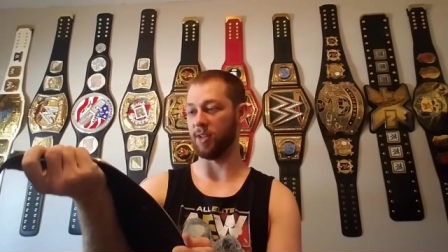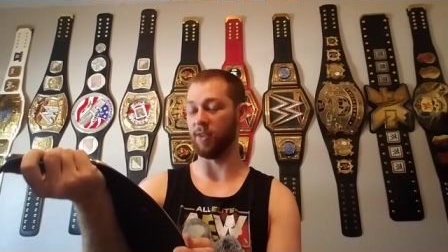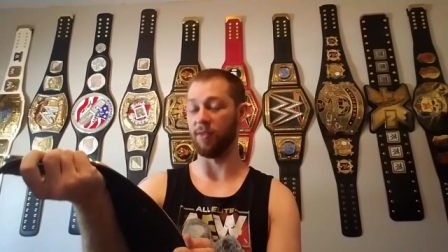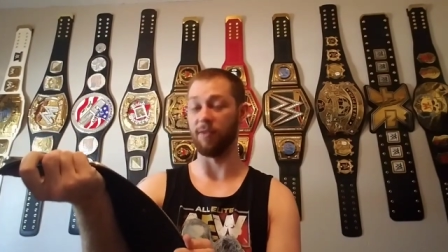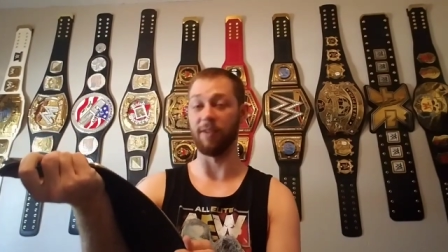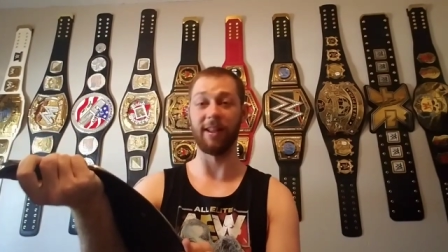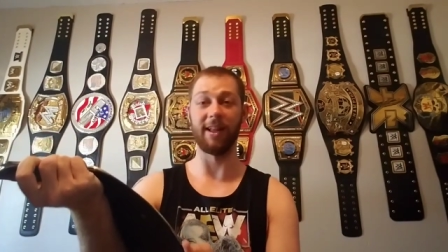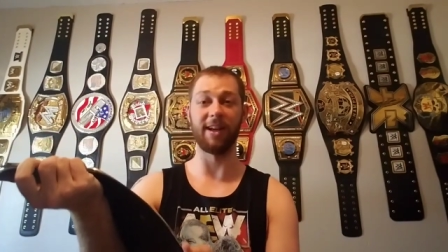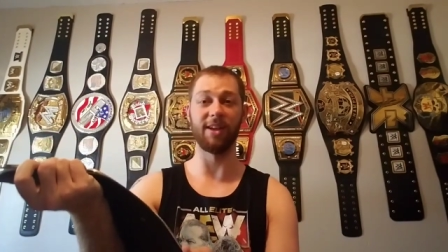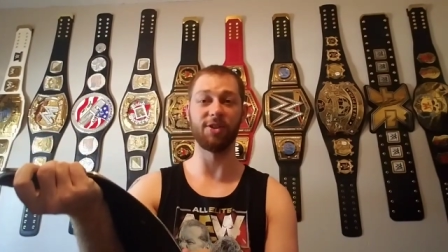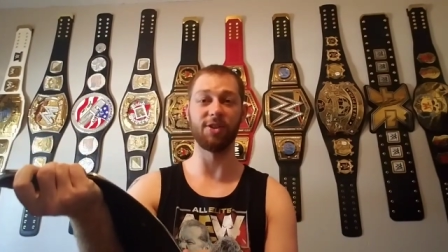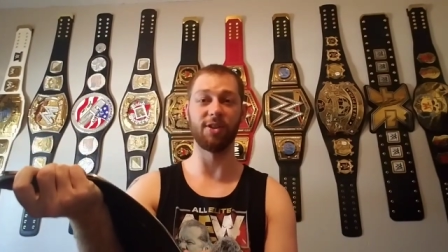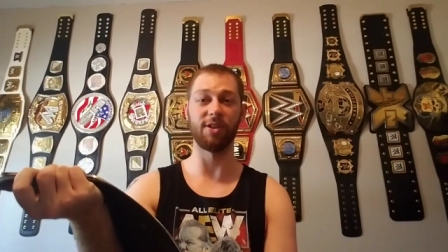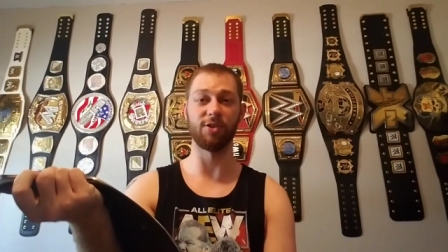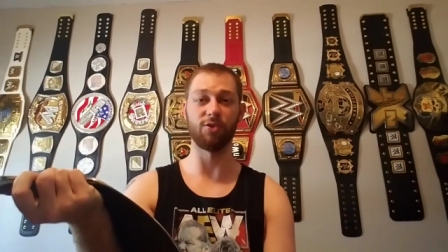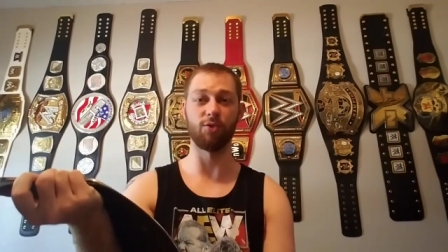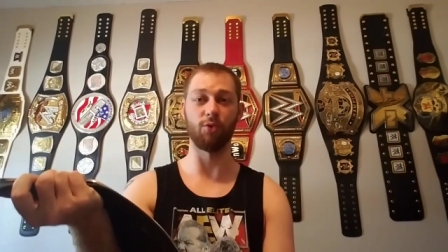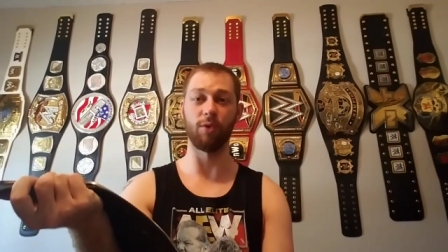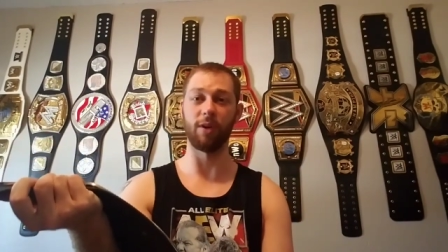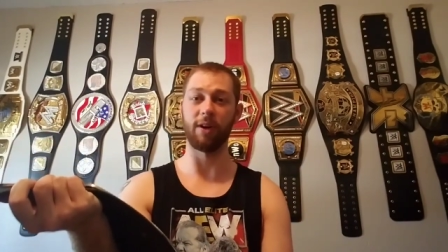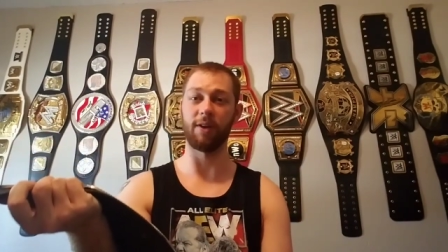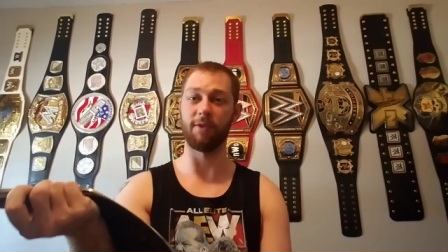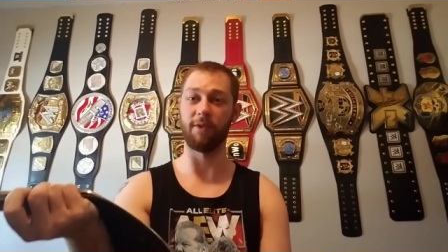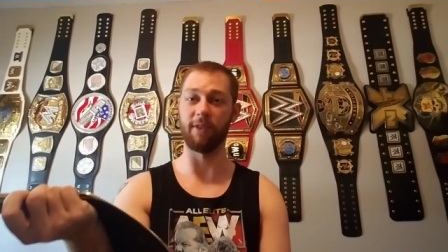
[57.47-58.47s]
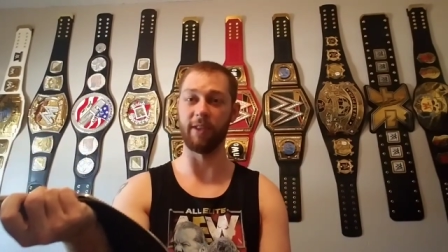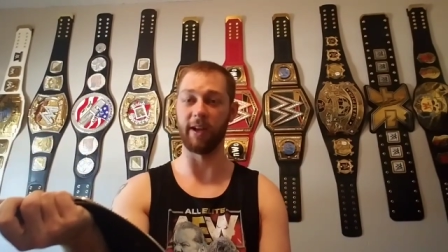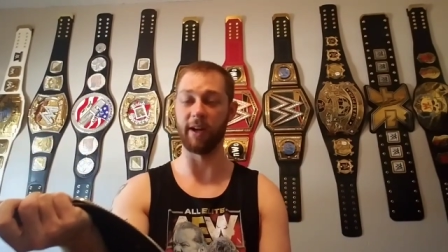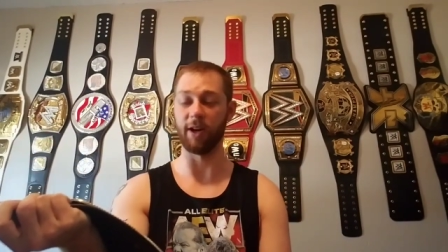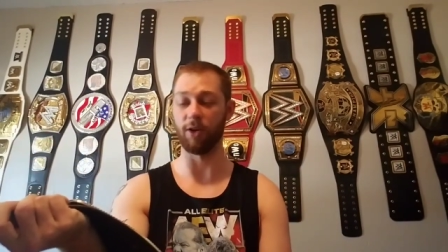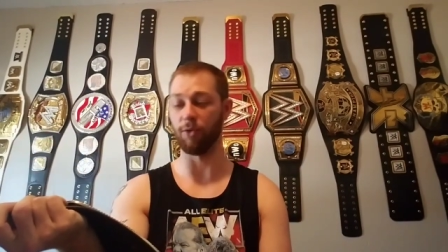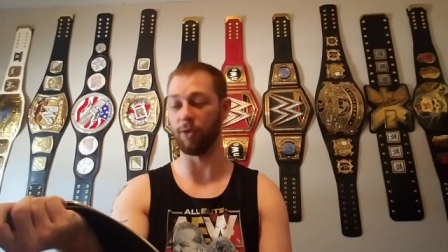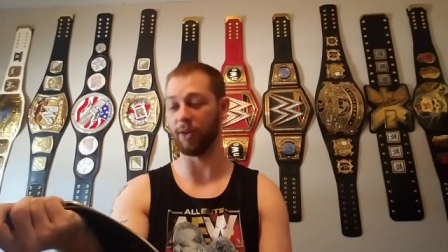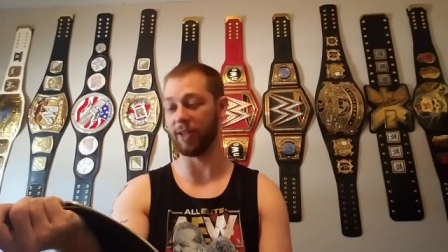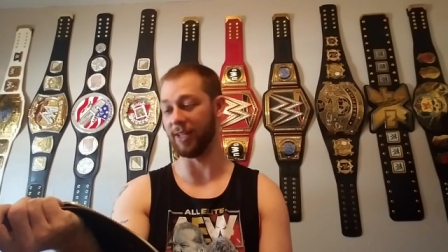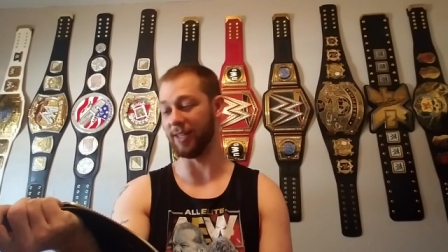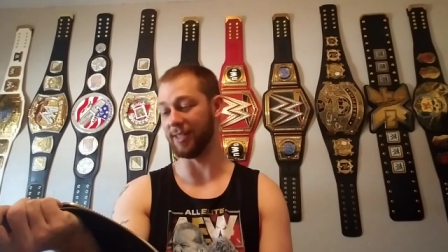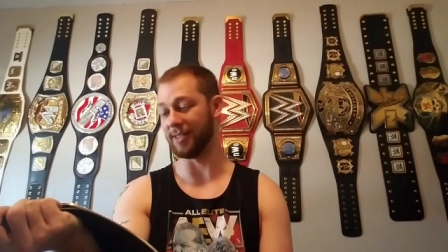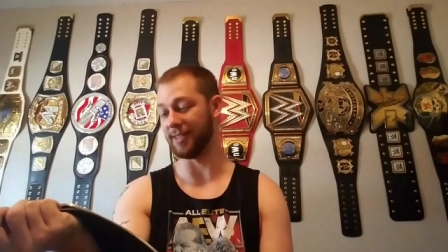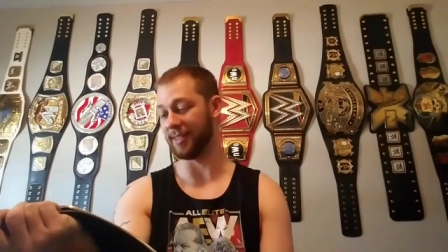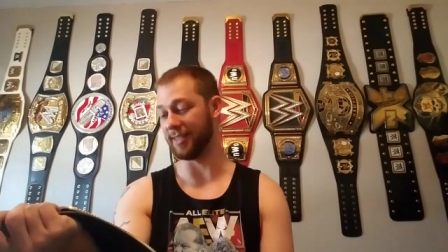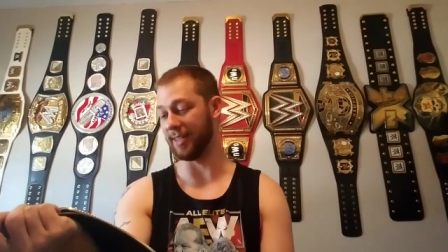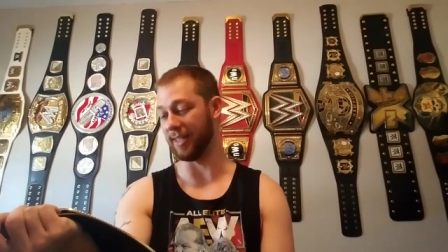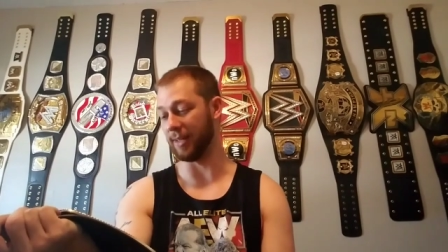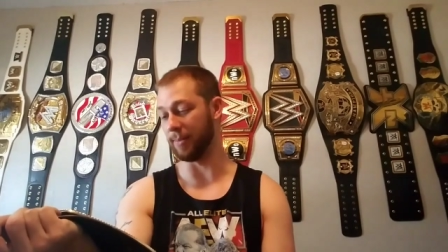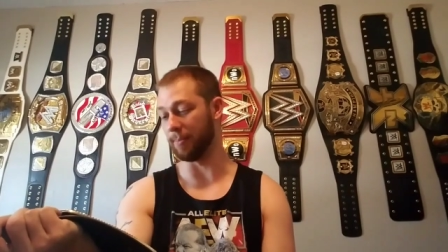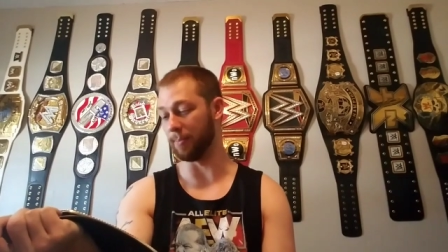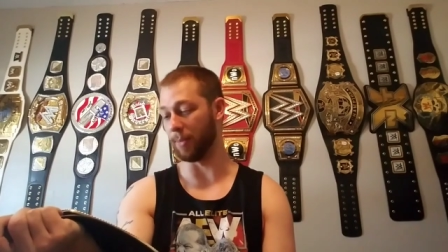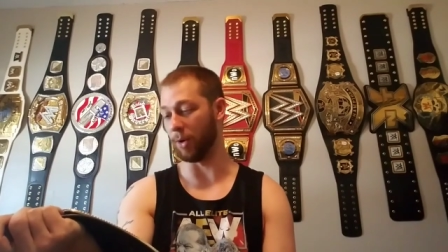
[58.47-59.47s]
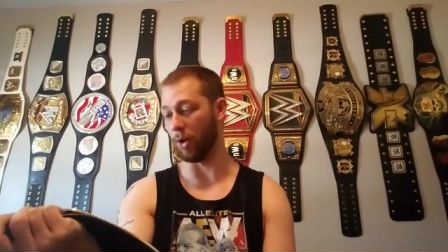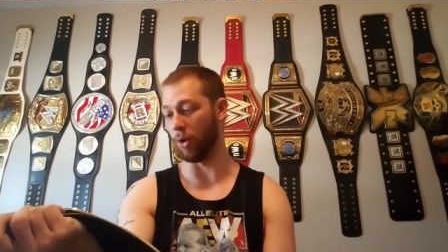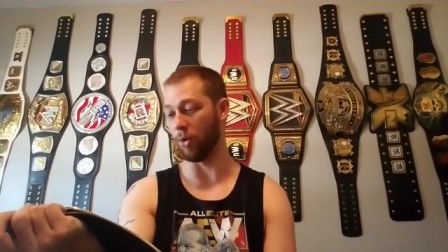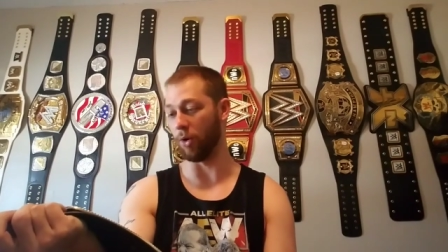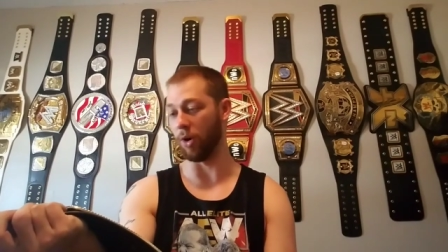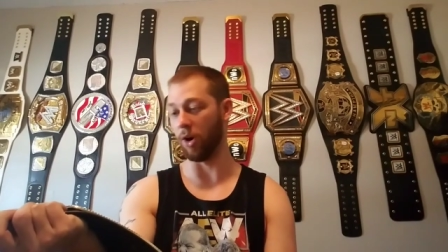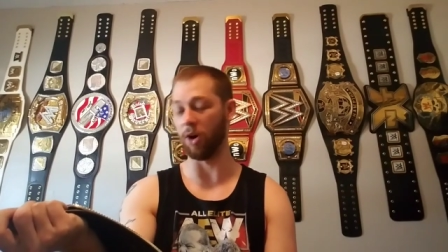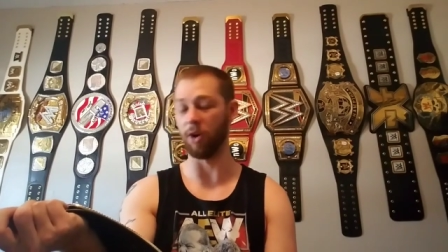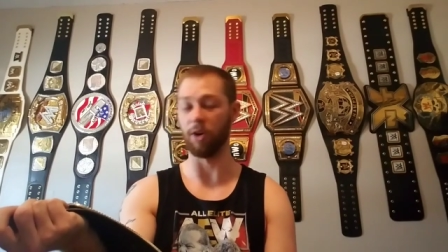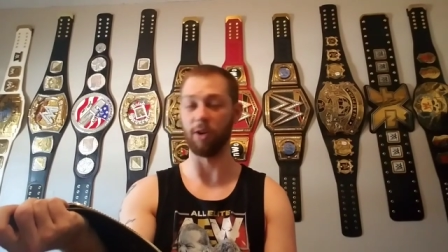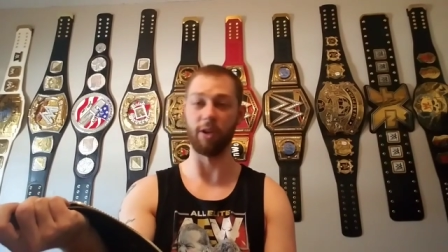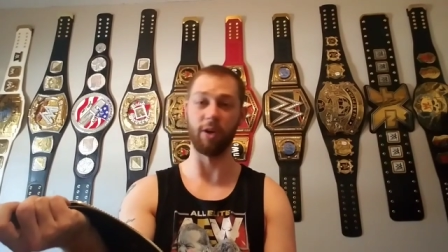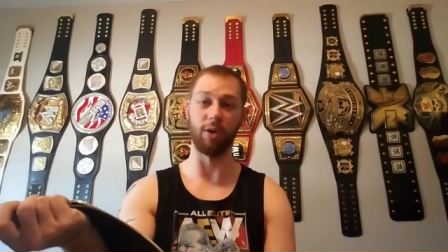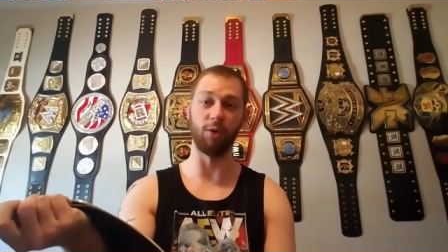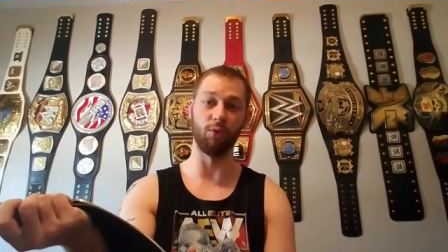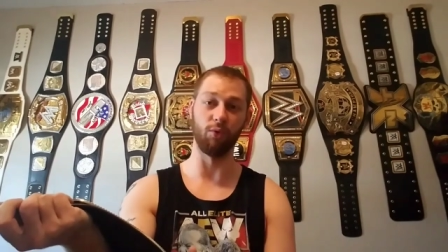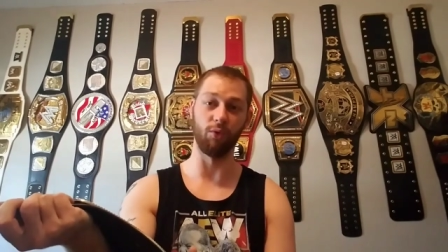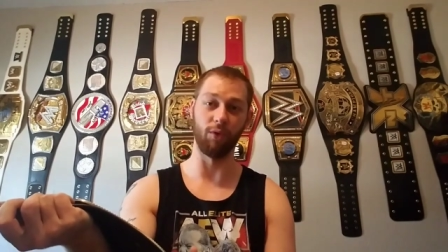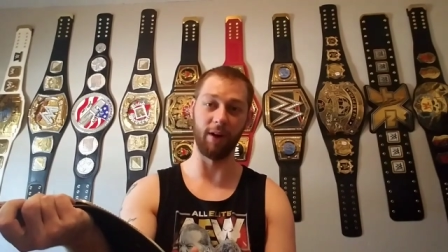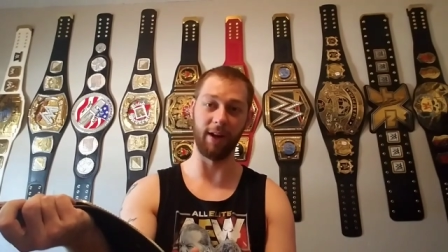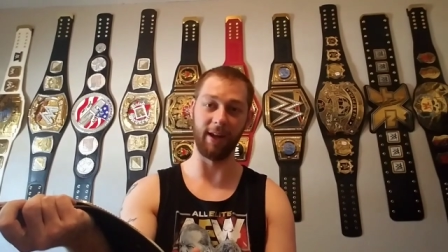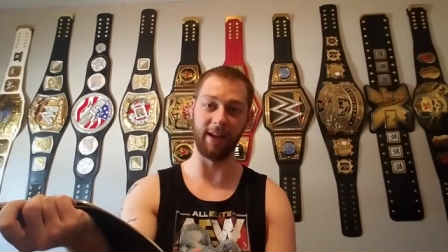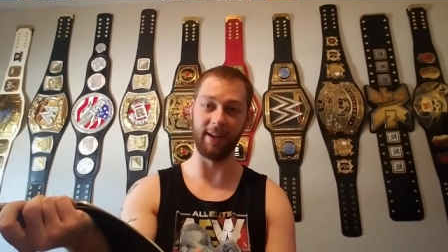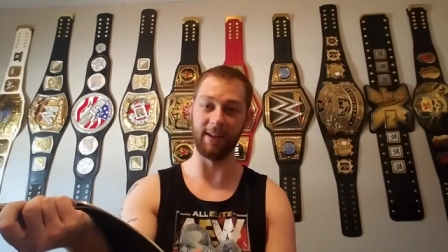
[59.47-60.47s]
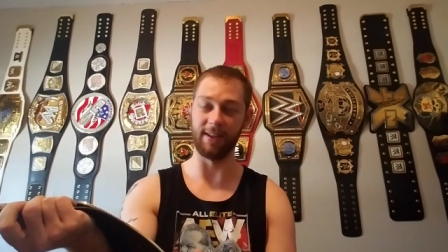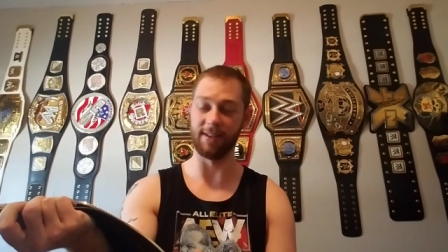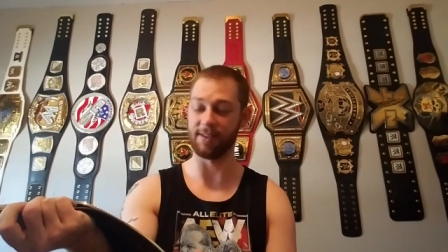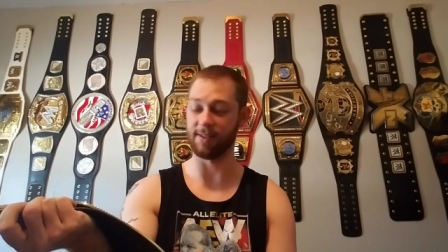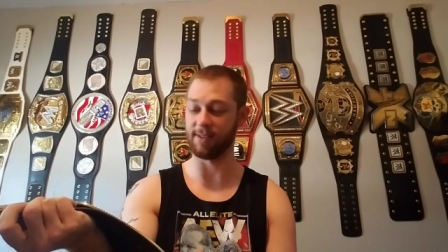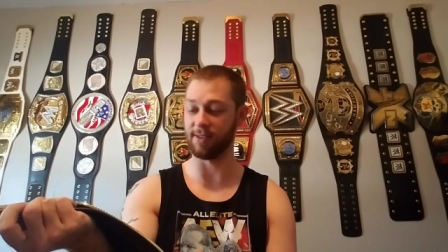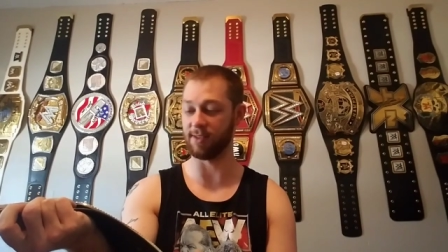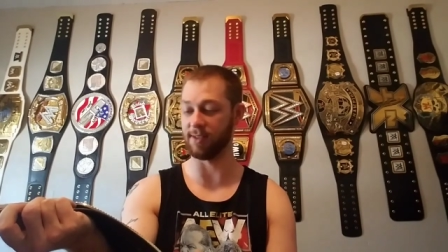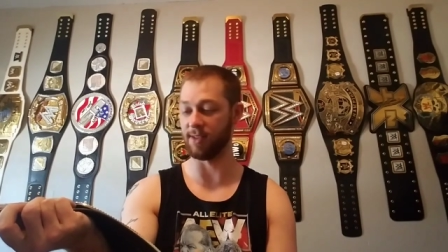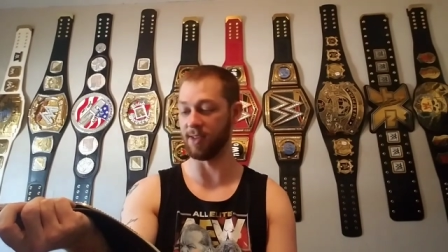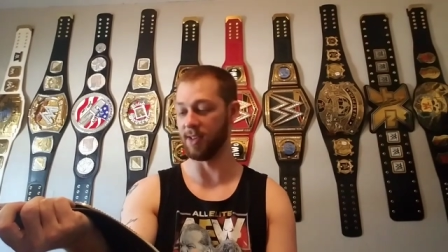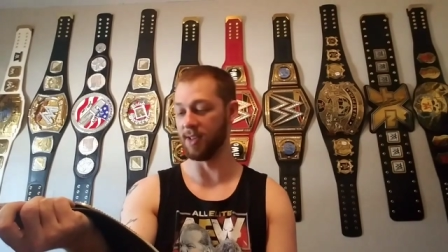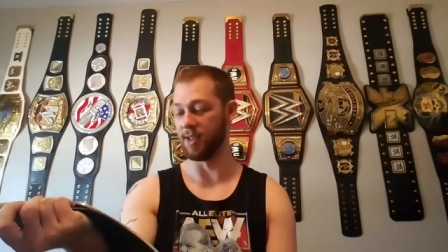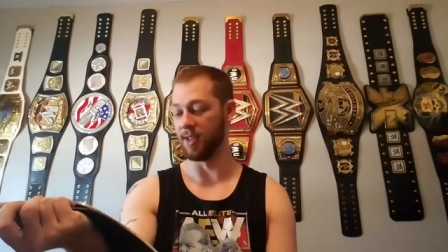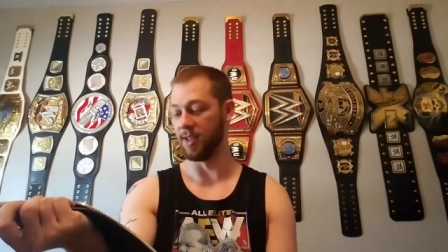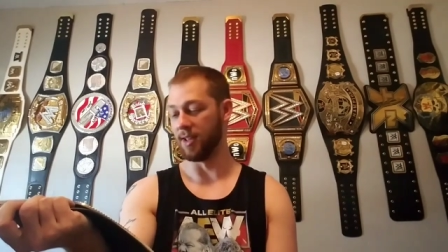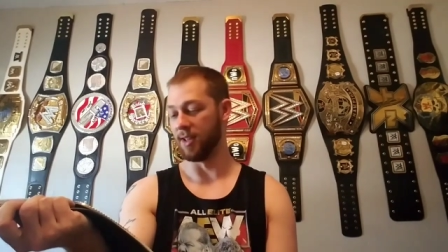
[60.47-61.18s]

uh, legends, Ric Flair, Ricky Steamboat, Harley Race,